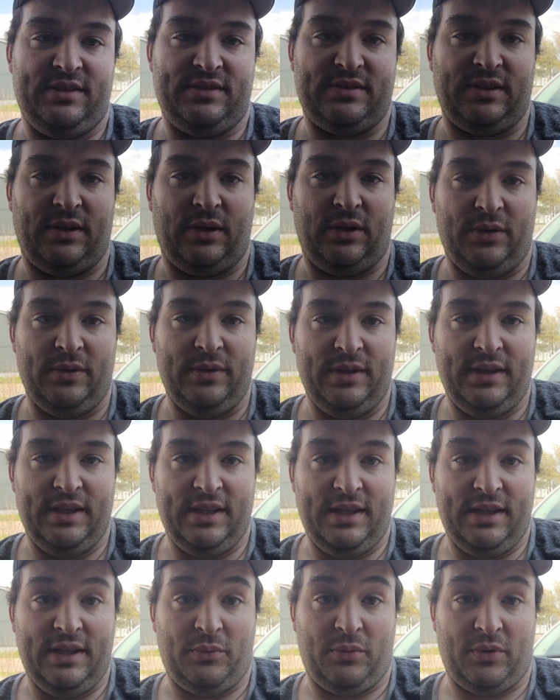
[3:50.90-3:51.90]
So
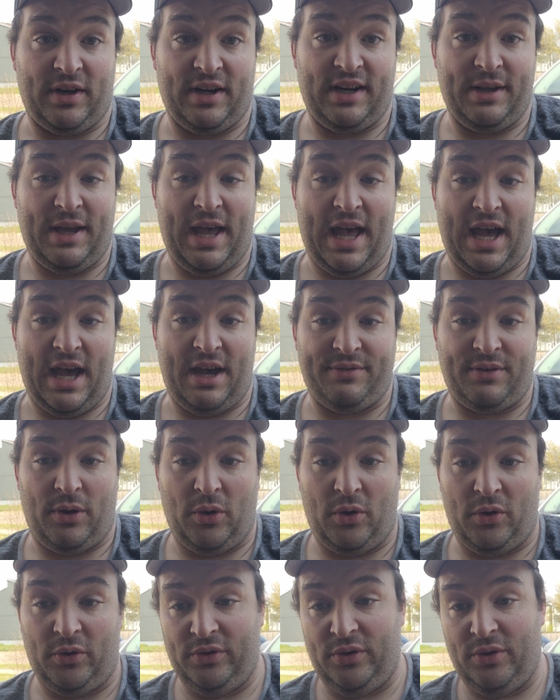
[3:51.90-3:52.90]
we're going to have a
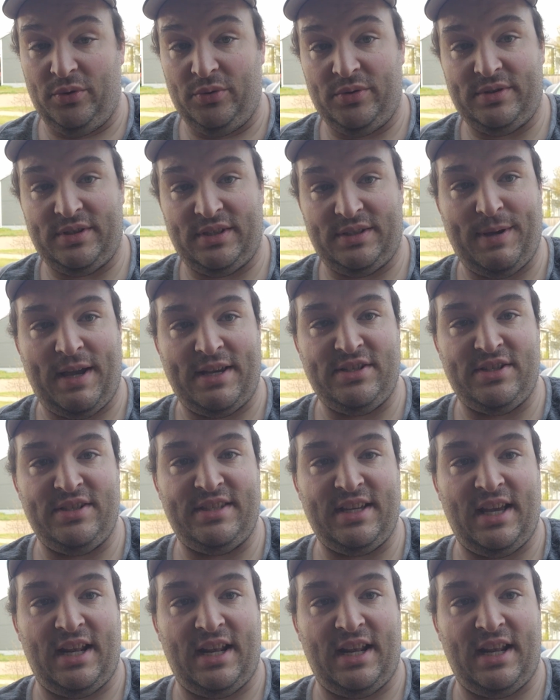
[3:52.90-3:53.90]
whole new suspension
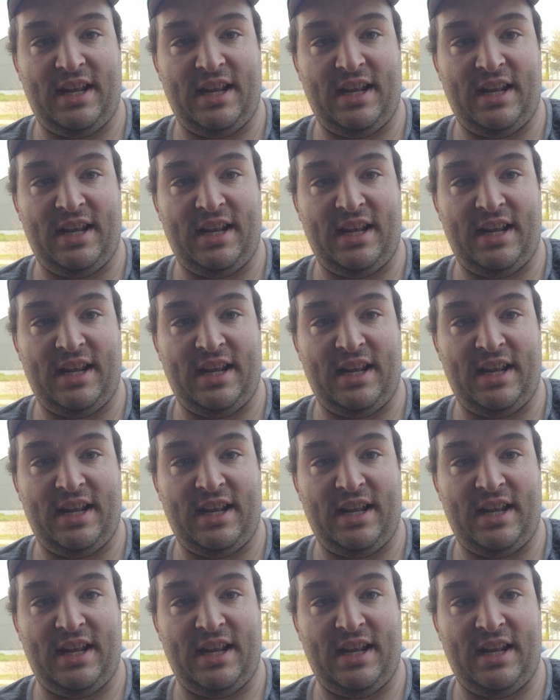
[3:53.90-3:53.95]
setup